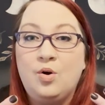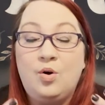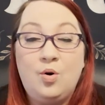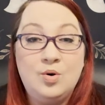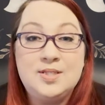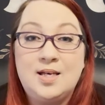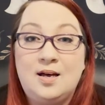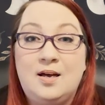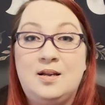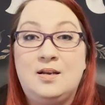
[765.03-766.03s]
goes
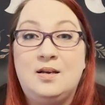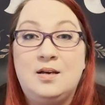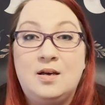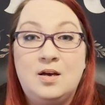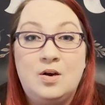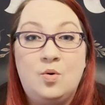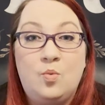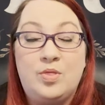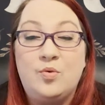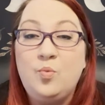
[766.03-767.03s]
on
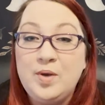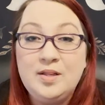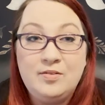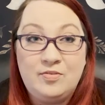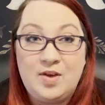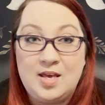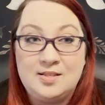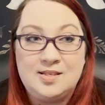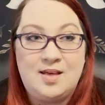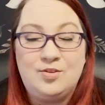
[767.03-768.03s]
with the Wheel of
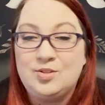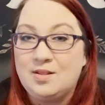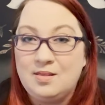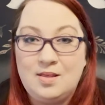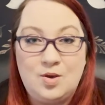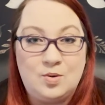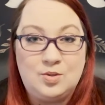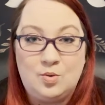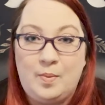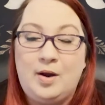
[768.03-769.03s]
Fates, and there's nothing that you can
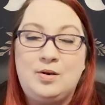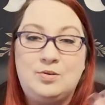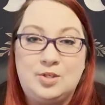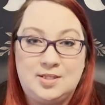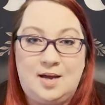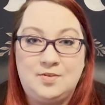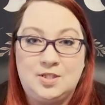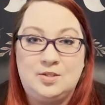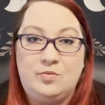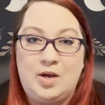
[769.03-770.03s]
do about it. You just have to
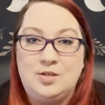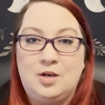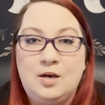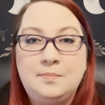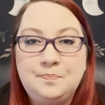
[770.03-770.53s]
surrender.